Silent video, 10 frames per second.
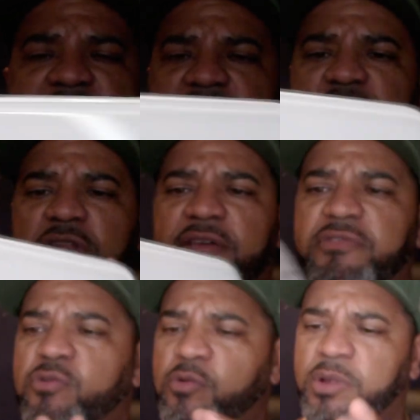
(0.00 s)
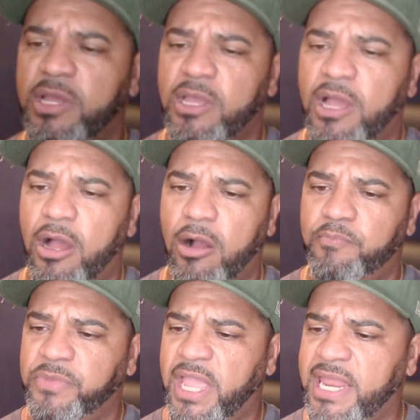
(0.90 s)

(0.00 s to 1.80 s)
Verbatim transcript: put this in your living room, and